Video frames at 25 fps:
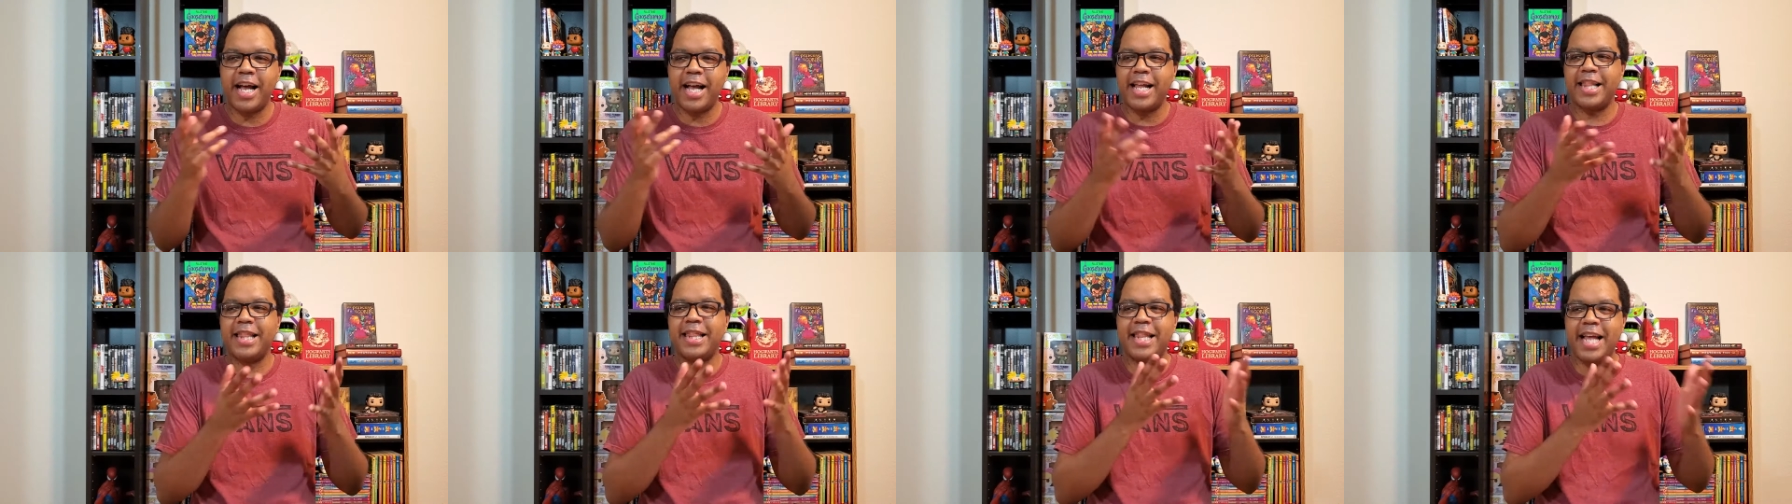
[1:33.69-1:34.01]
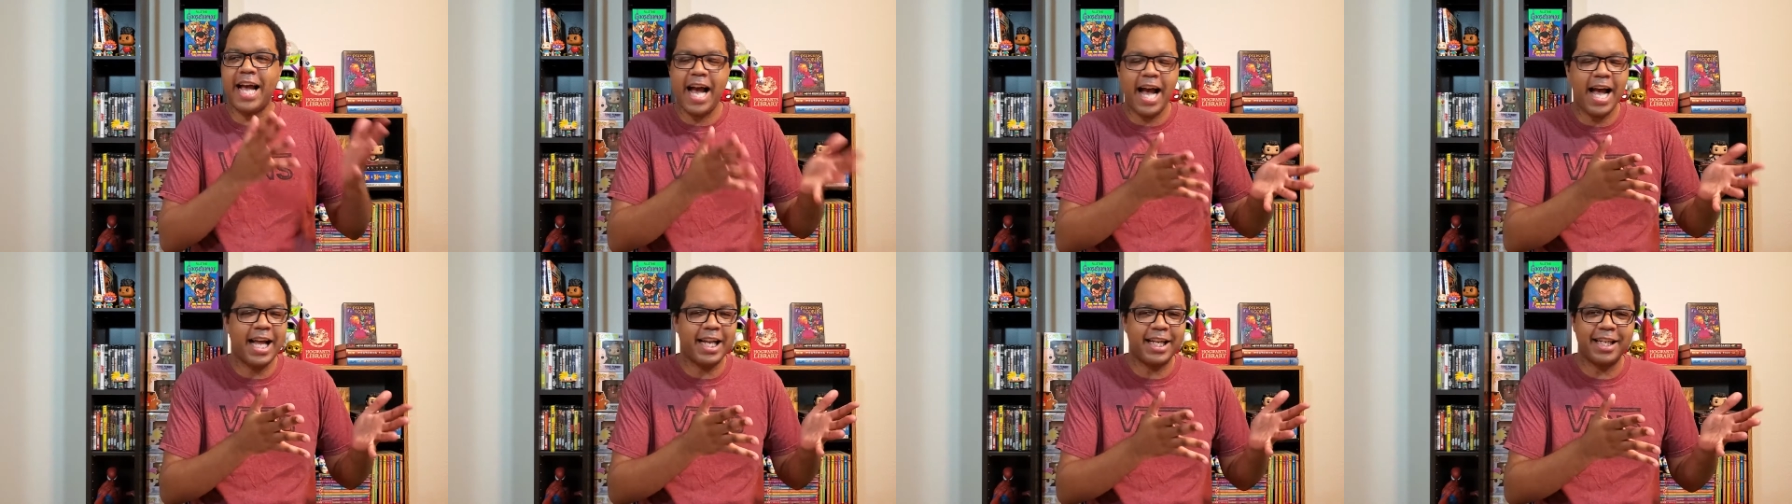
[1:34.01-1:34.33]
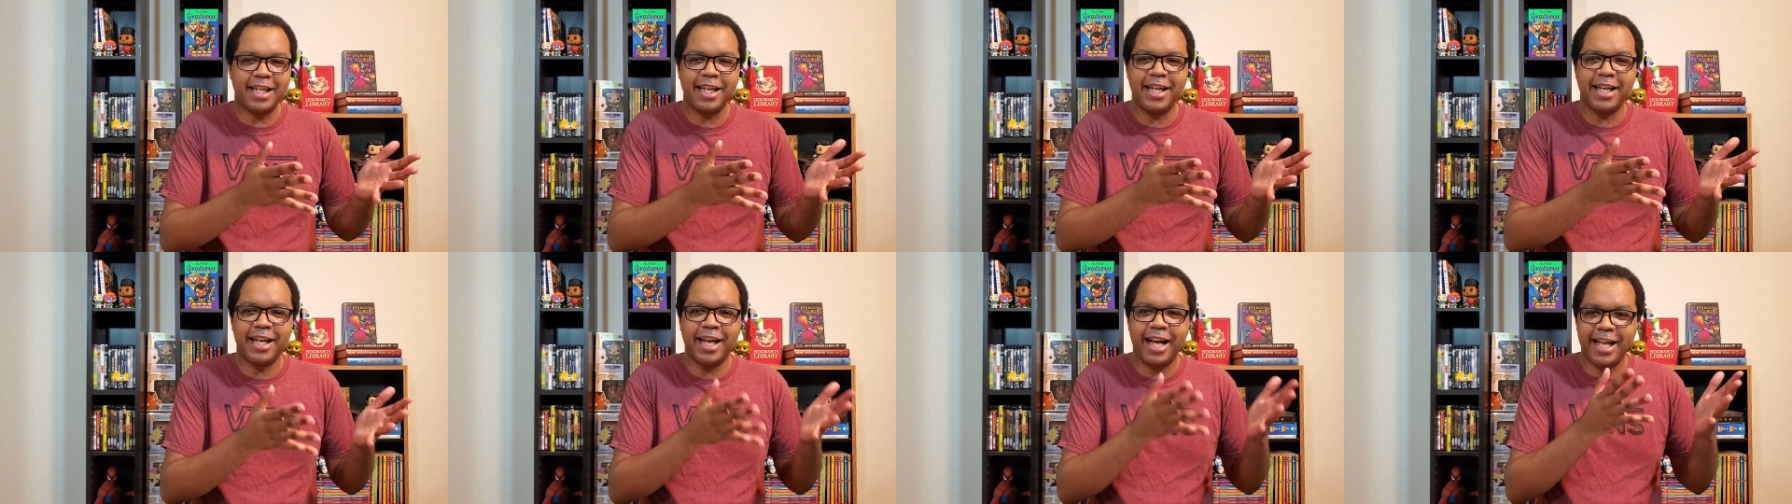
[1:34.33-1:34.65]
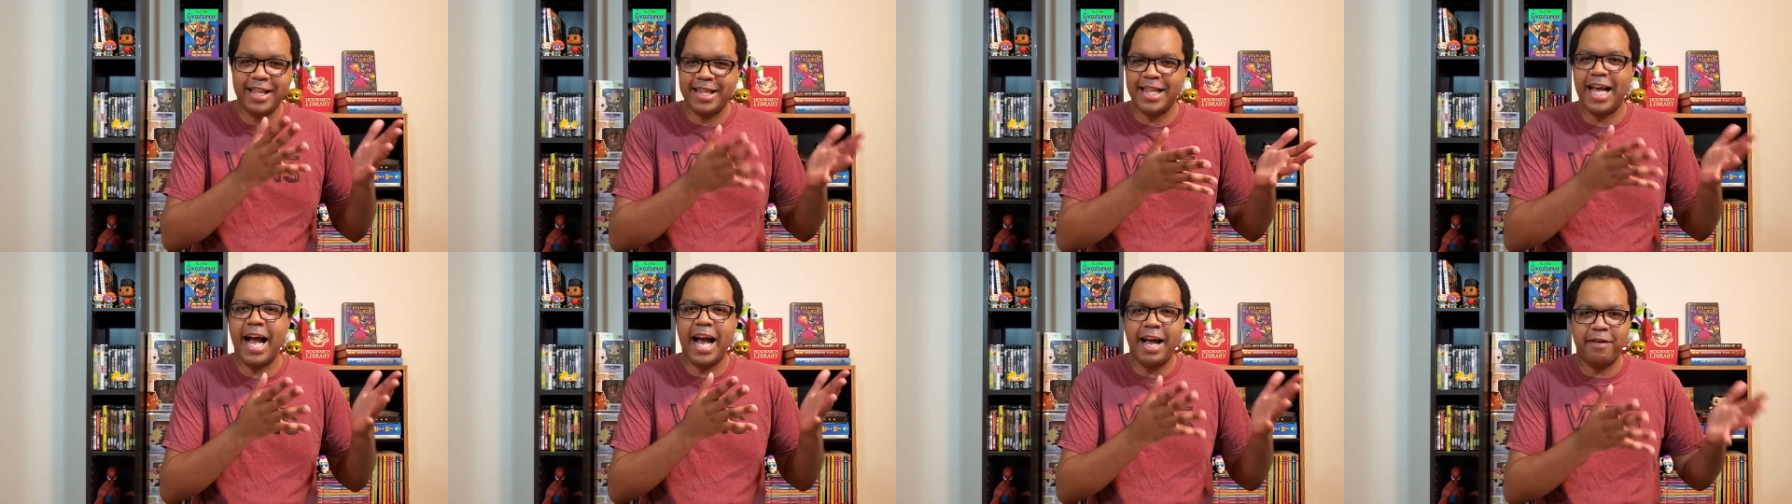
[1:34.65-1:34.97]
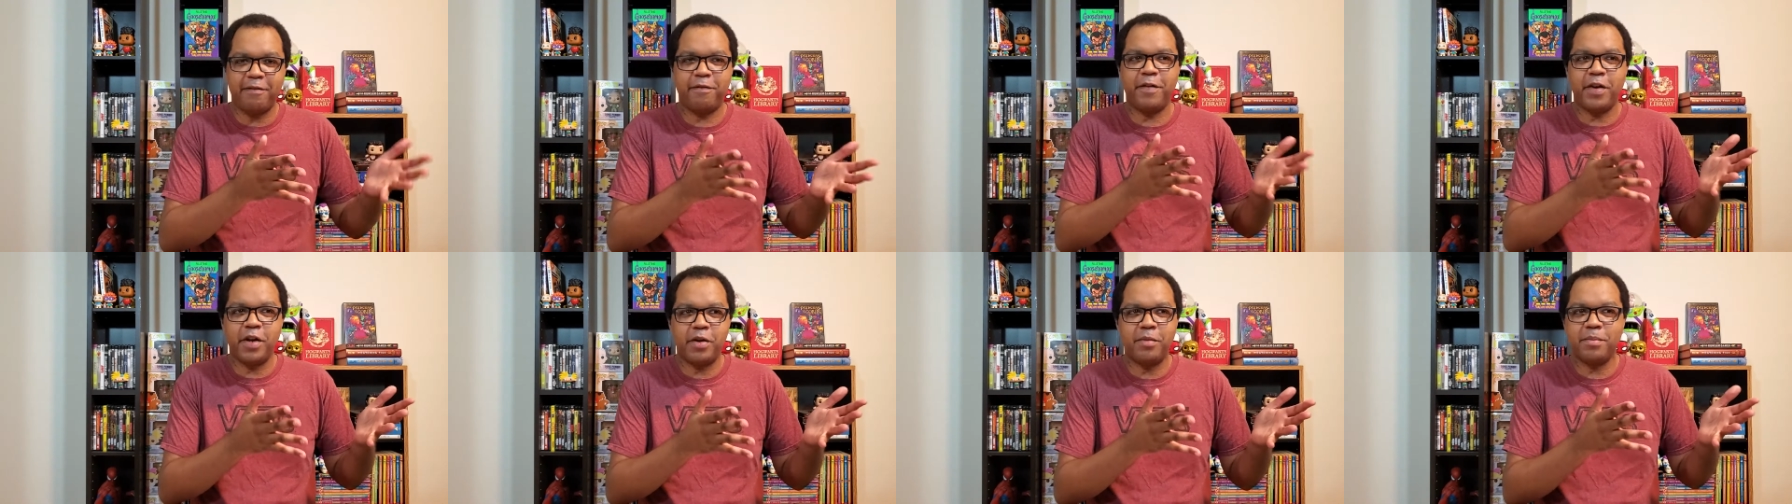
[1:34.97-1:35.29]
at
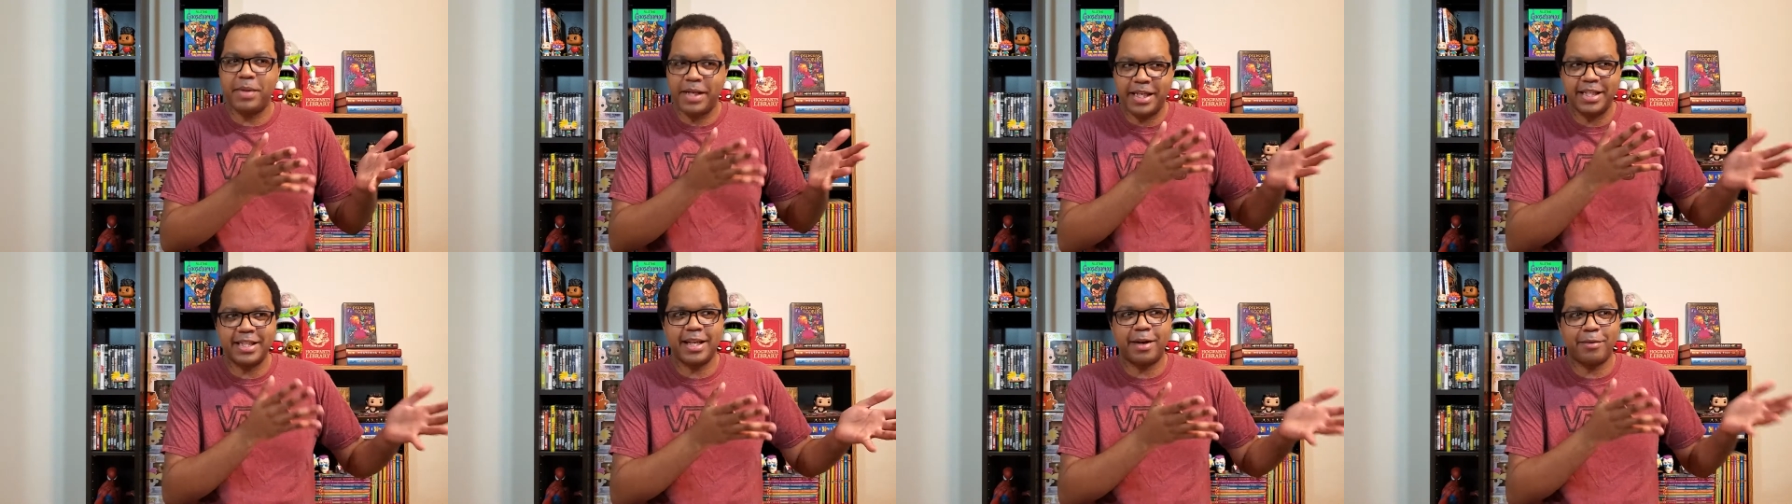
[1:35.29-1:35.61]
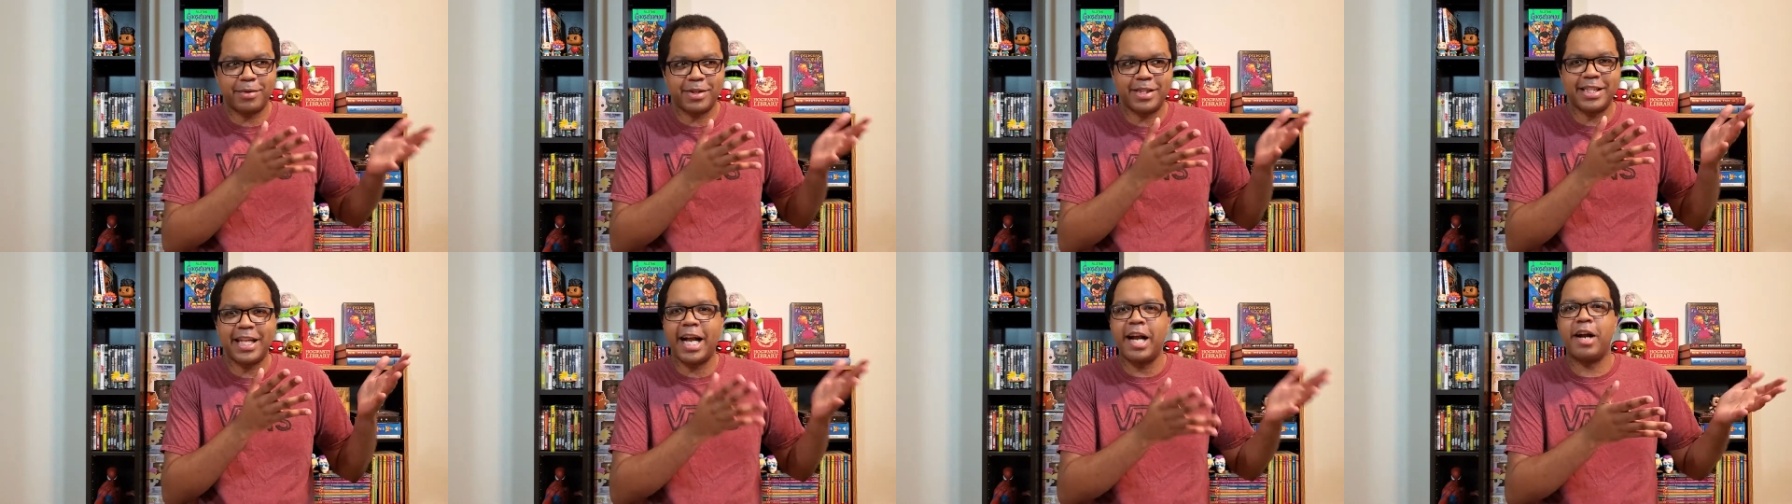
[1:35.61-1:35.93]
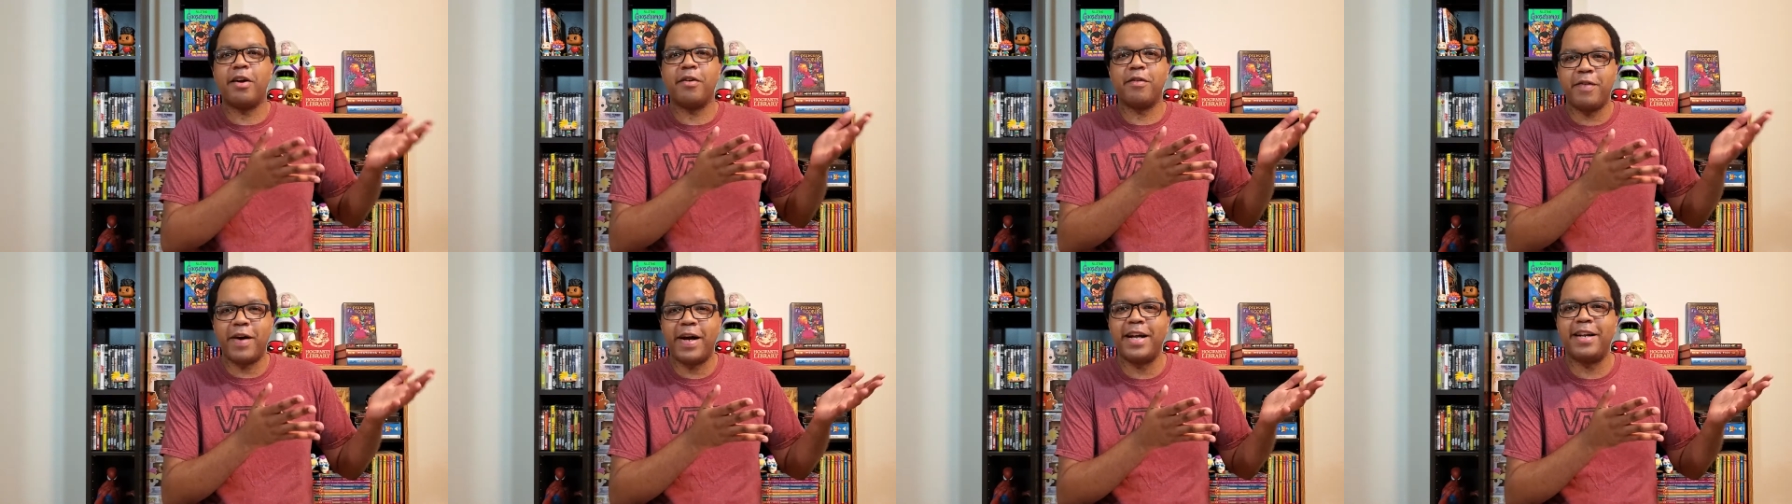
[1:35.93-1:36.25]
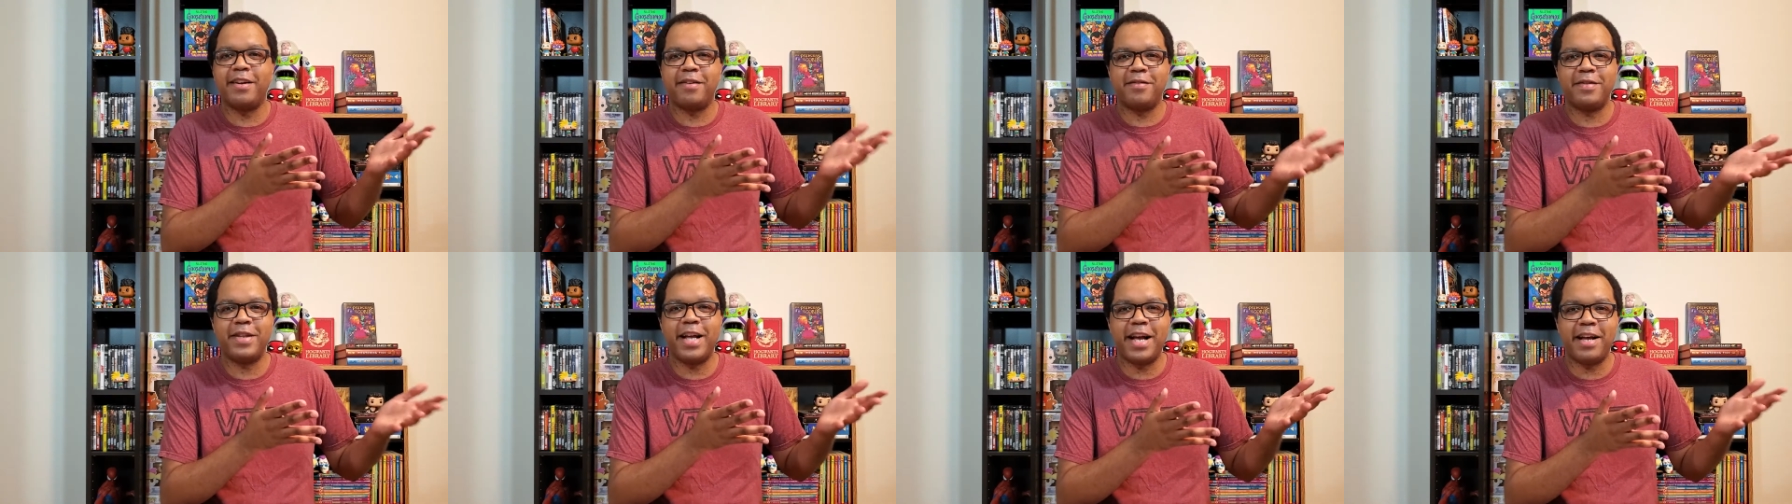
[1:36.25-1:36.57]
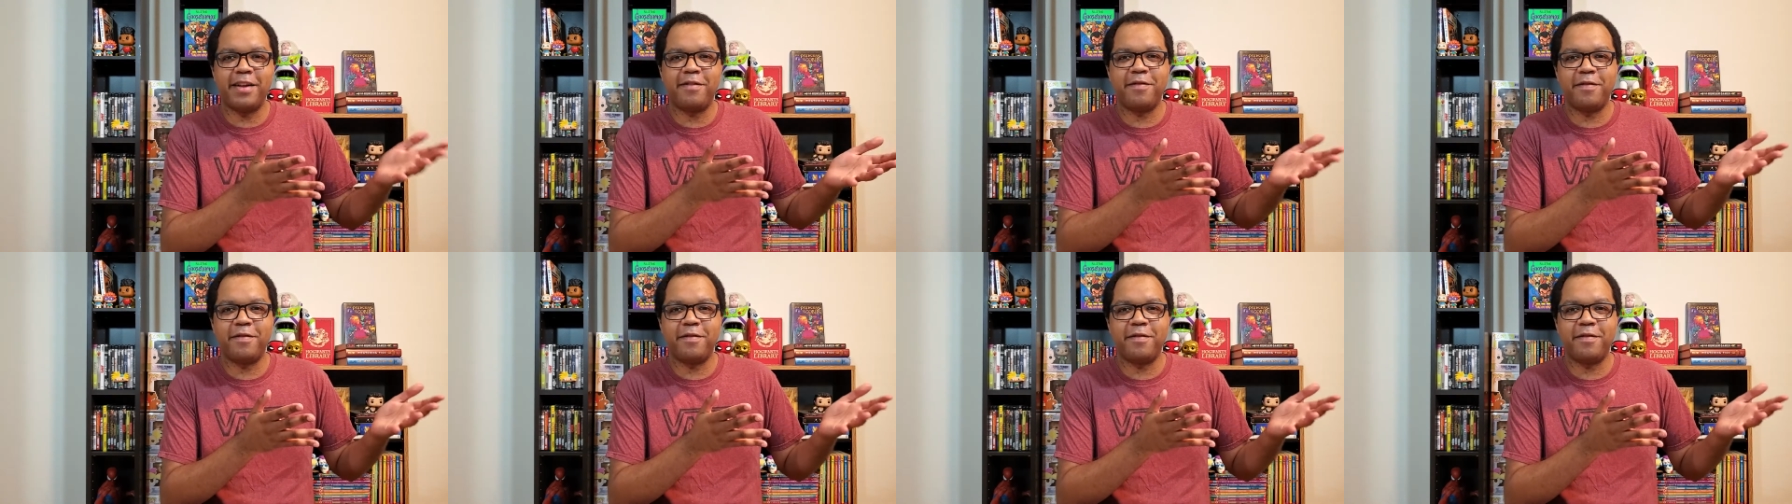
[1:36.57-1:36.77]
that film, because I was terrified of that